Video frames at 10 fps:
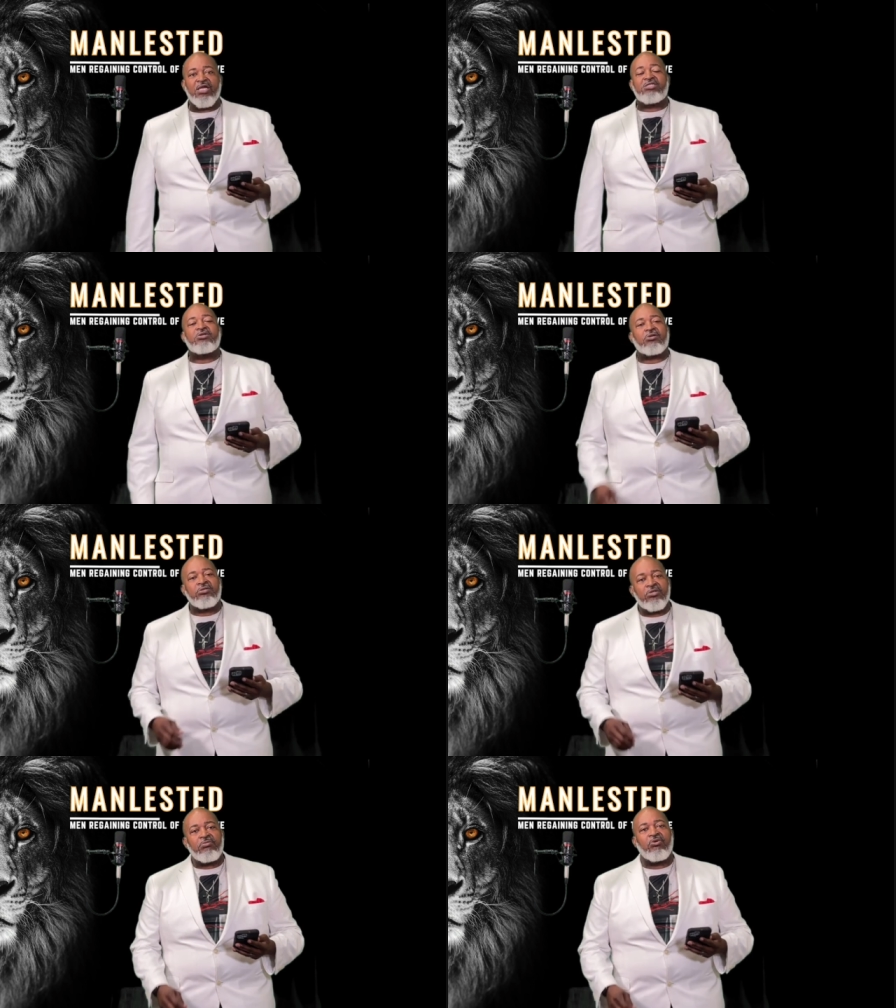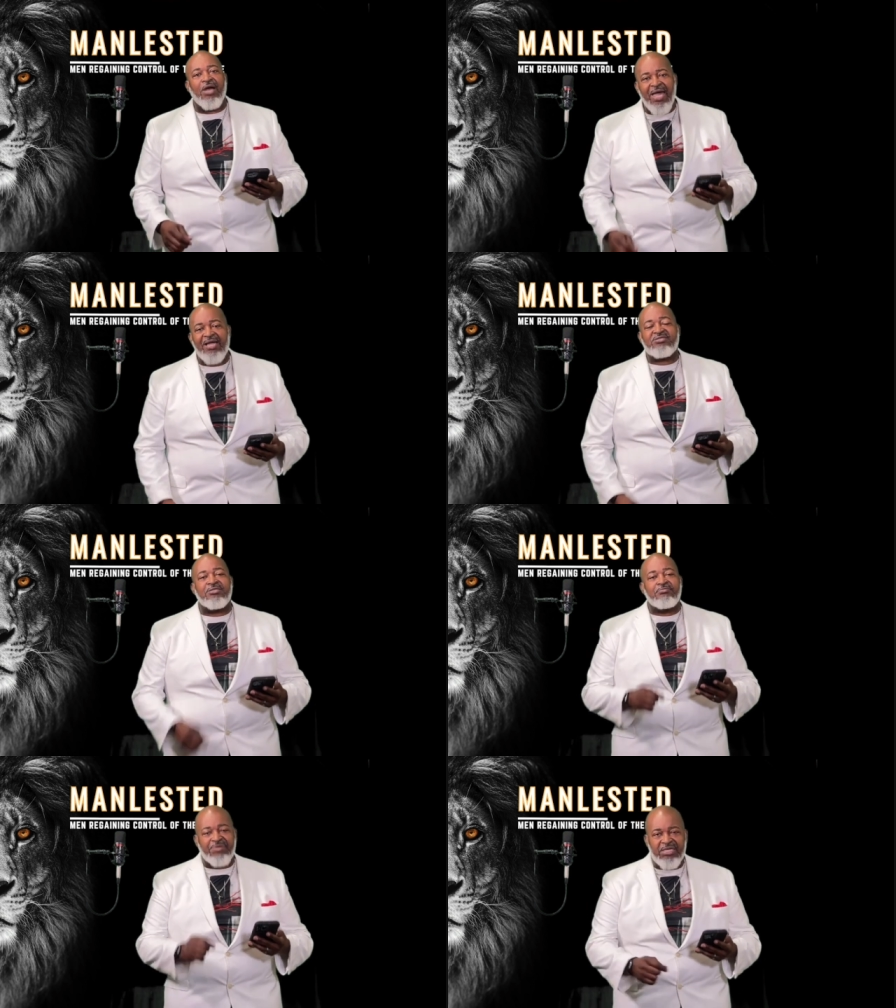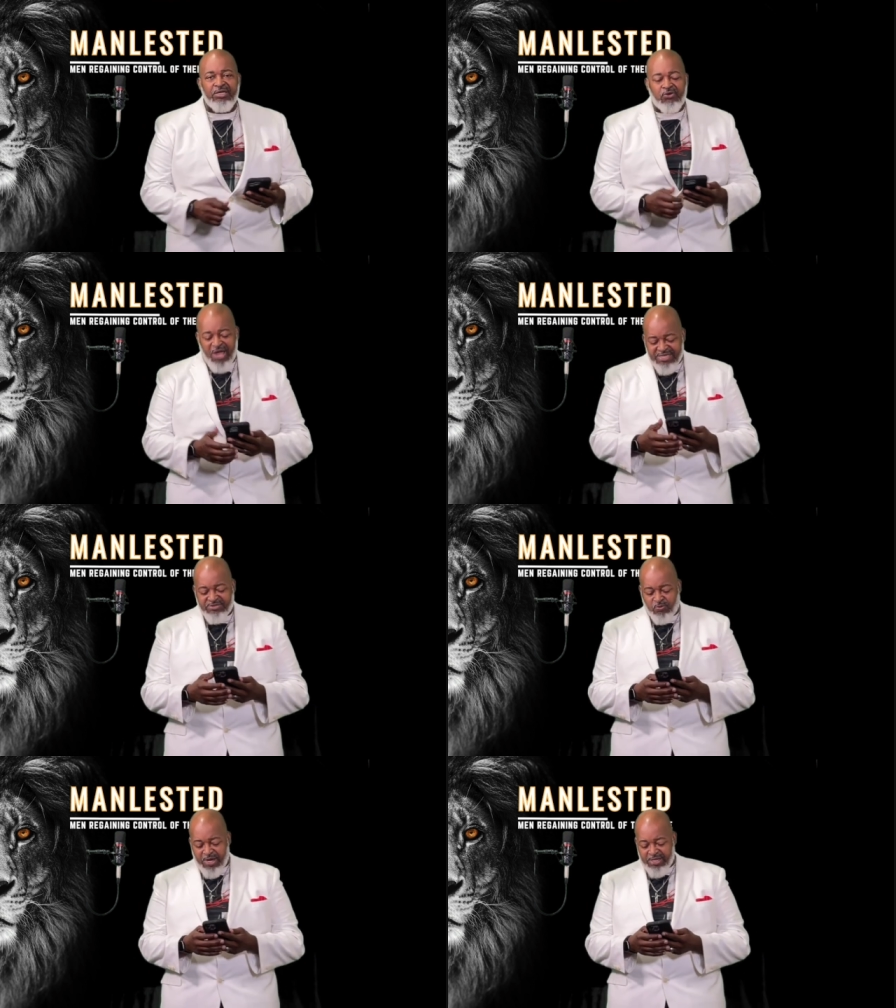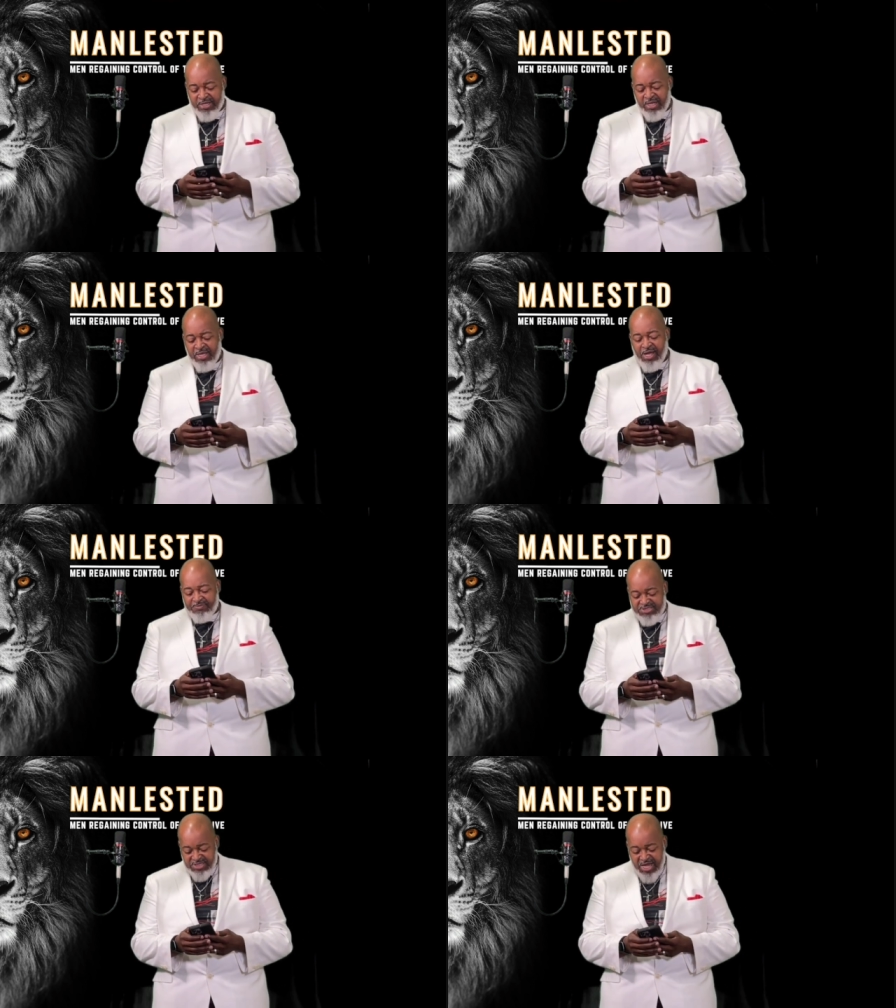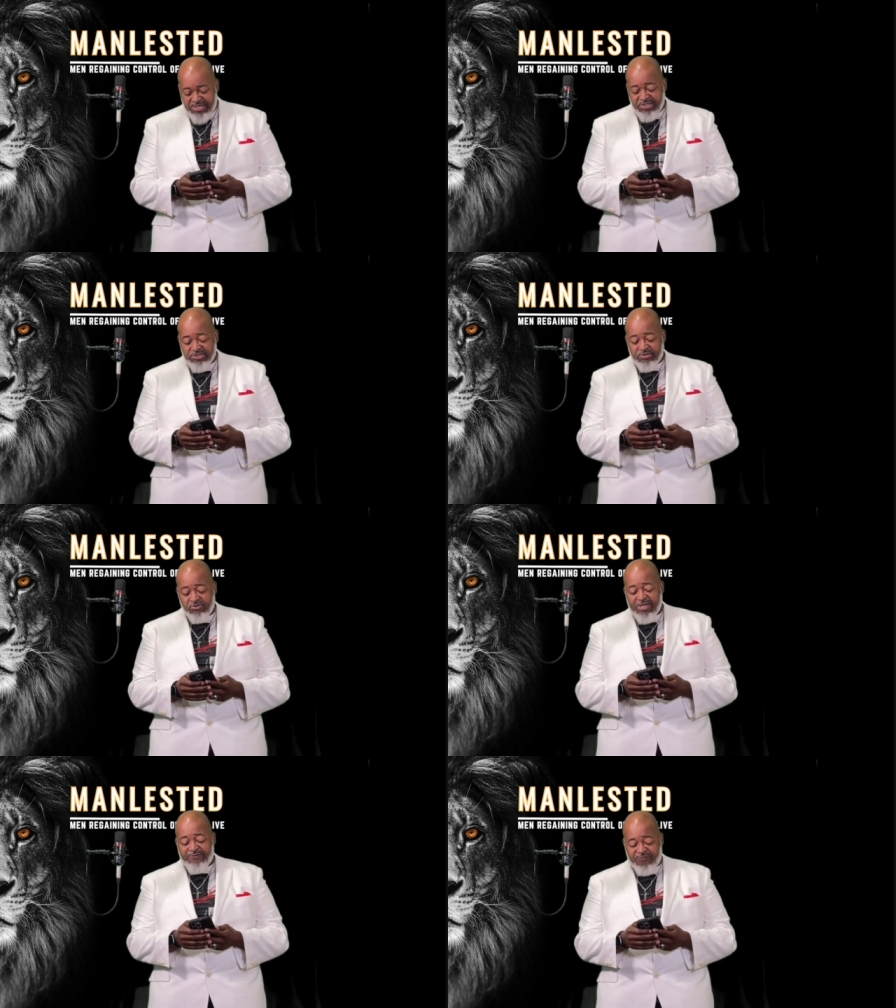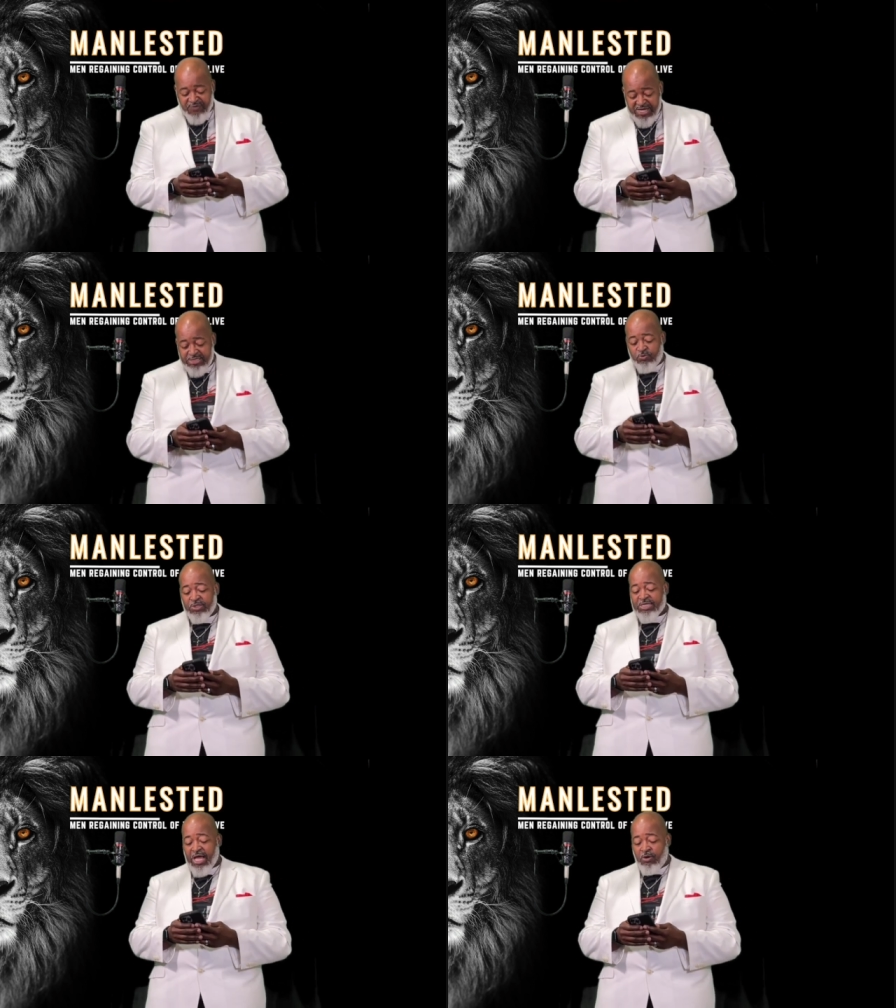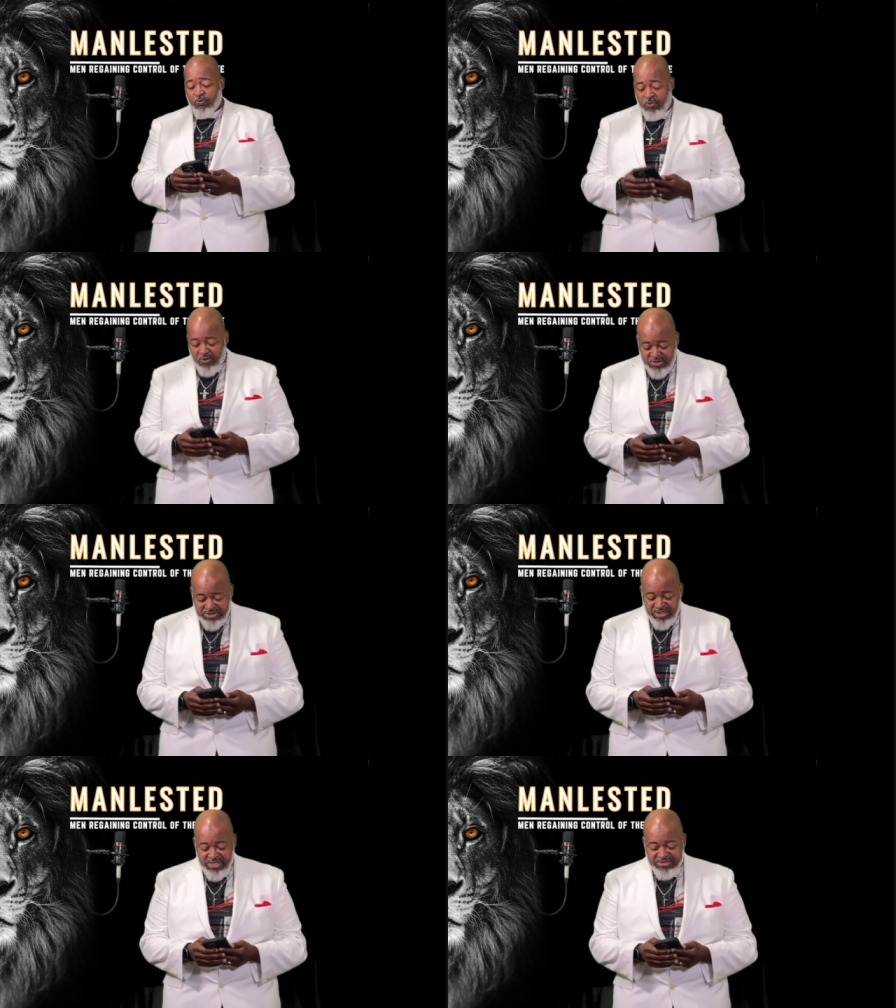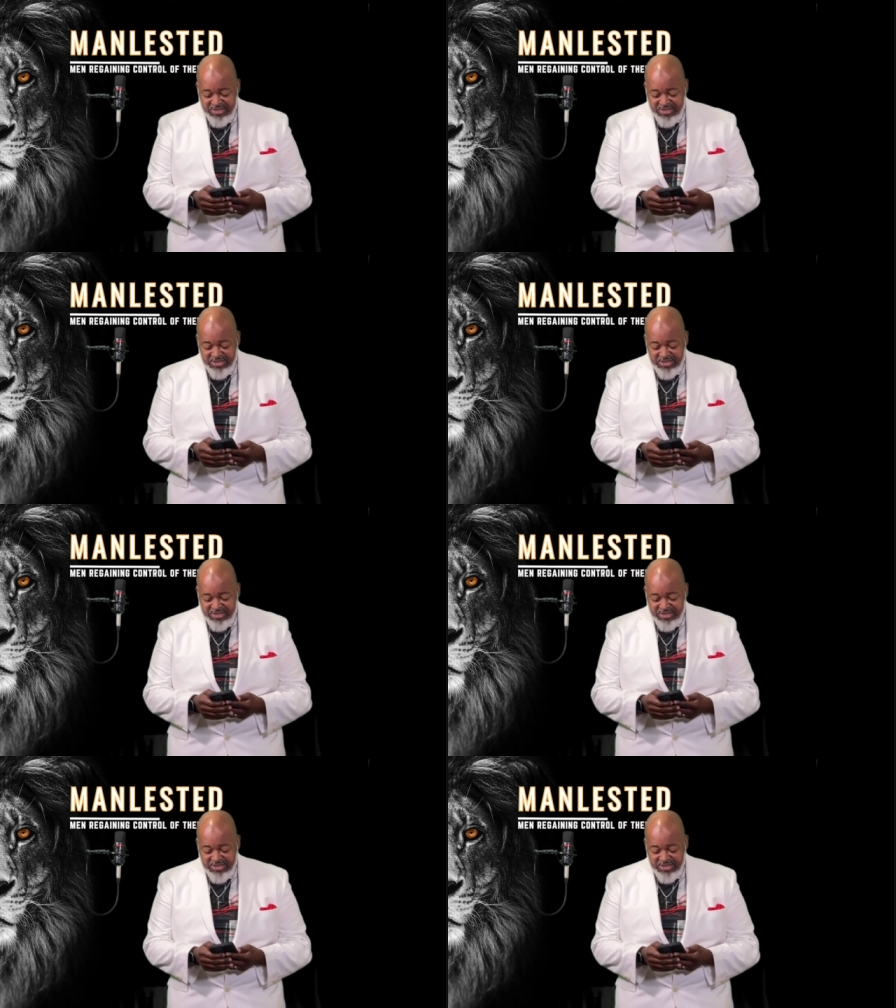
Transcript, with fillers: It took a little more action, but he graduated. I'm saying to you that faith without works is